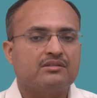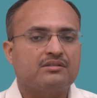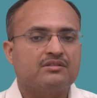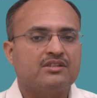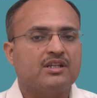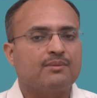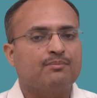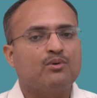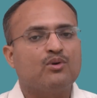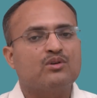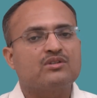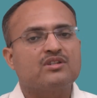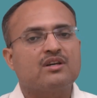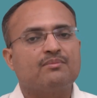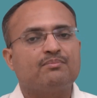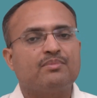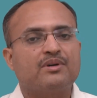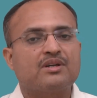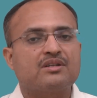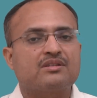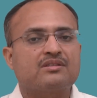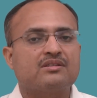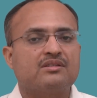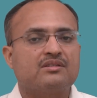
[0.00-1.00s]
Suppose a
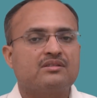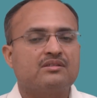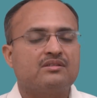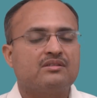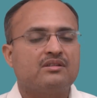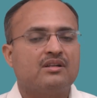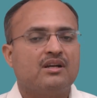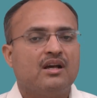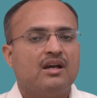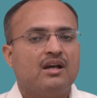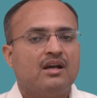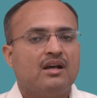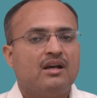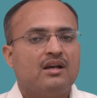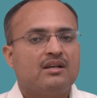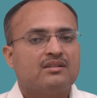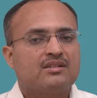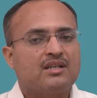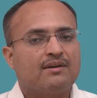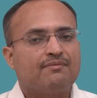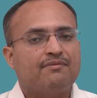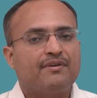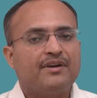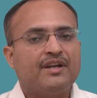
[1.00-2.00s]
person
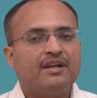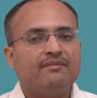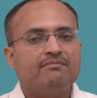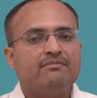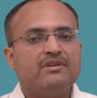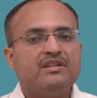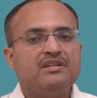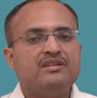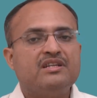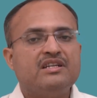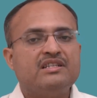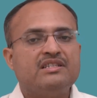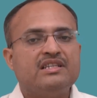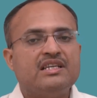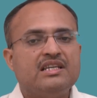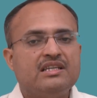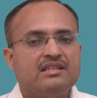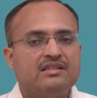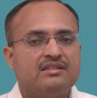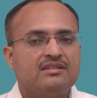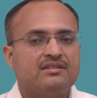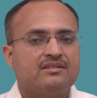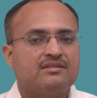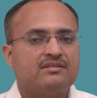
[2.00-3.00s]
suffering with
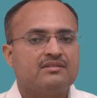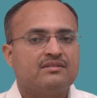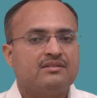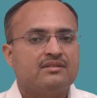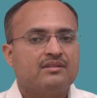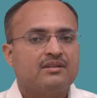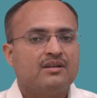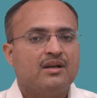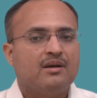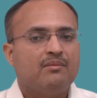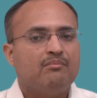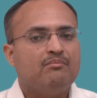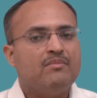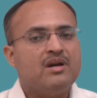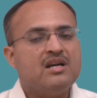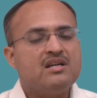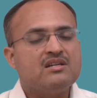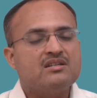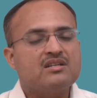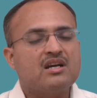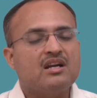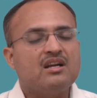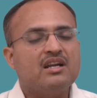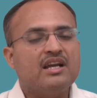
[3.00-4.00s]
disease,
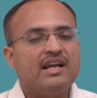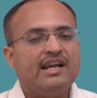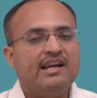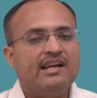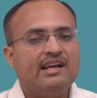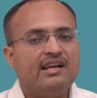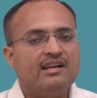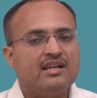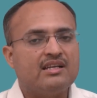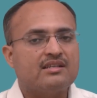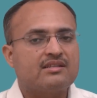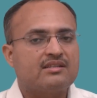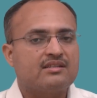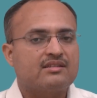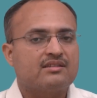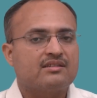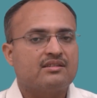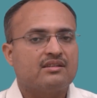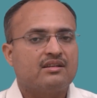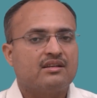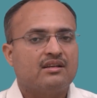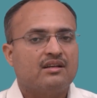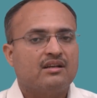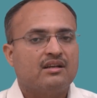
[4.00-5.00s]
mental illness,
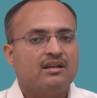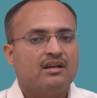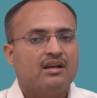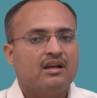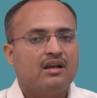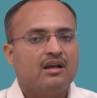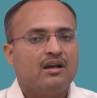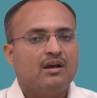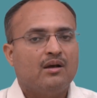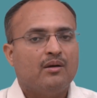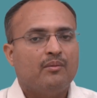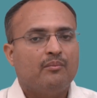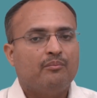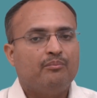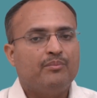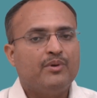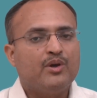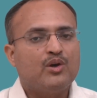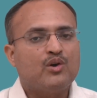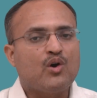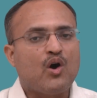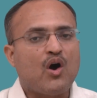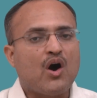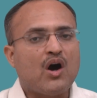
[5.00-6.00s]

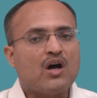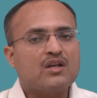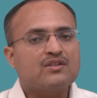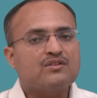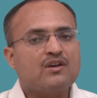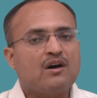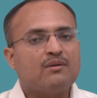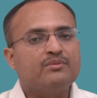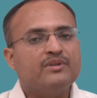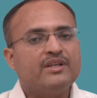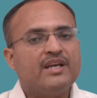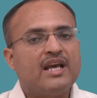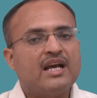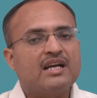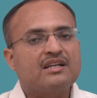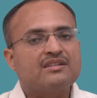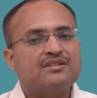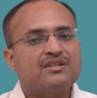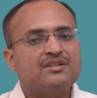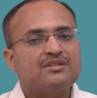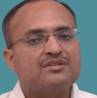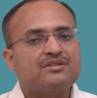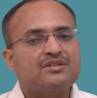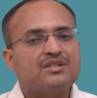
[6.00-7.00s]
because of the
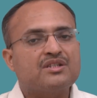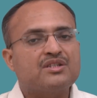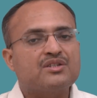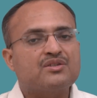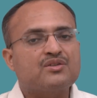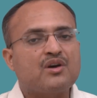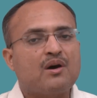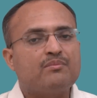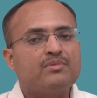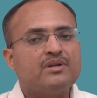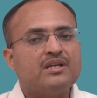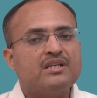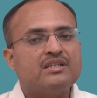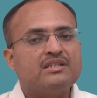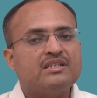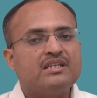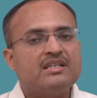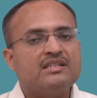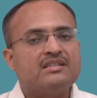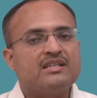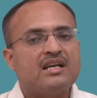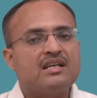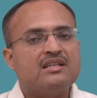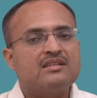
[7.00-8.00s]
existence of
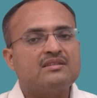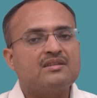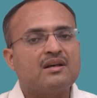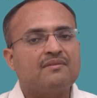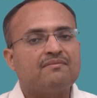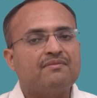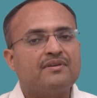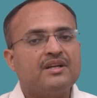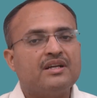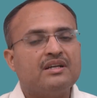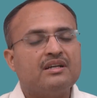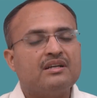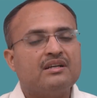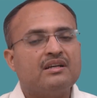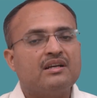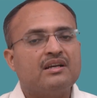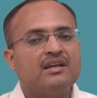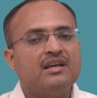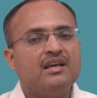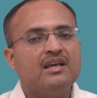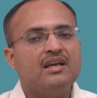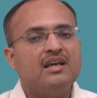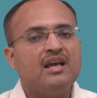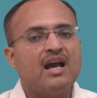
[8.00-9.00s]
disease and suffering,
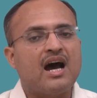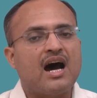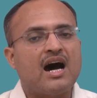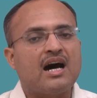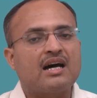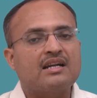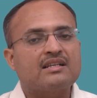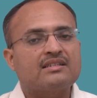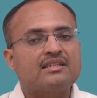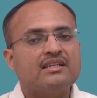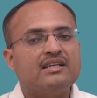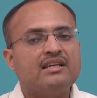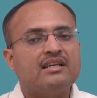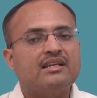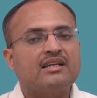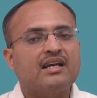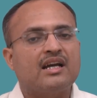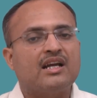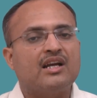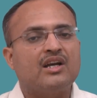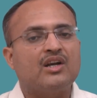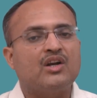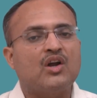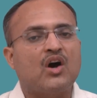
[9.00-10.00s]
he or she
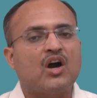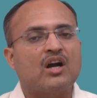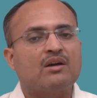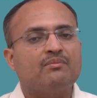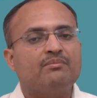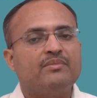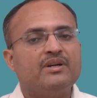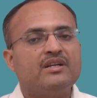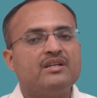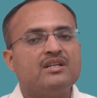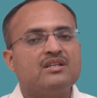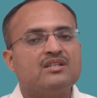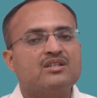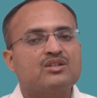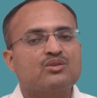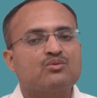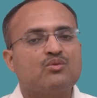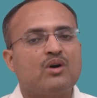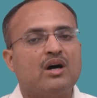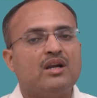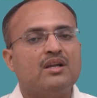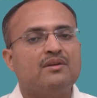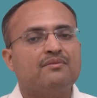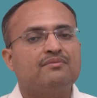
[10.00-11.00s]
cannot be
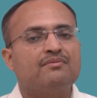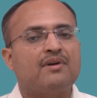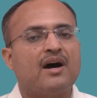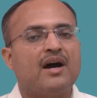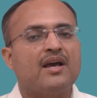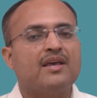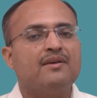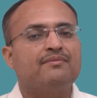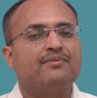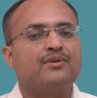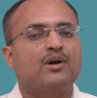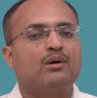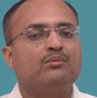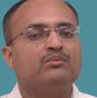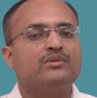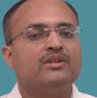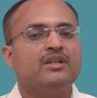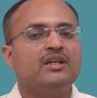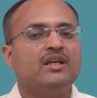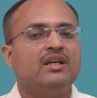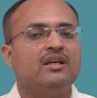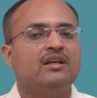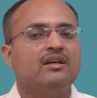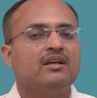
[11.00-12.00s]
disqualified from
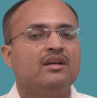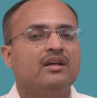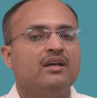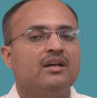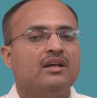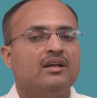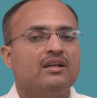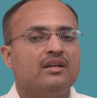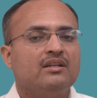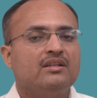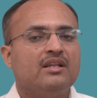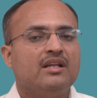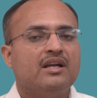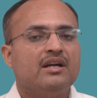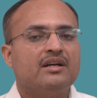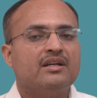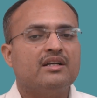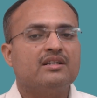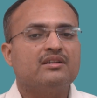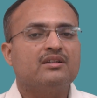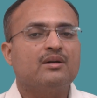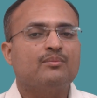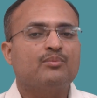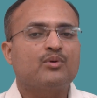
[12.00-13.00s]
the
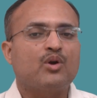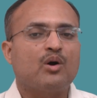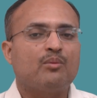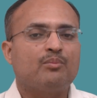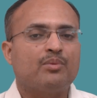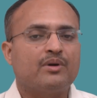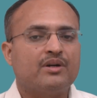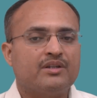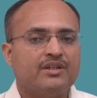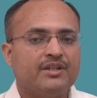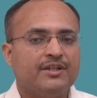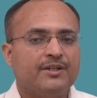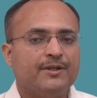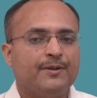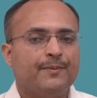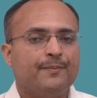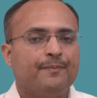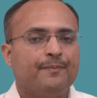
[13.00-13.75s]
inheriting the property.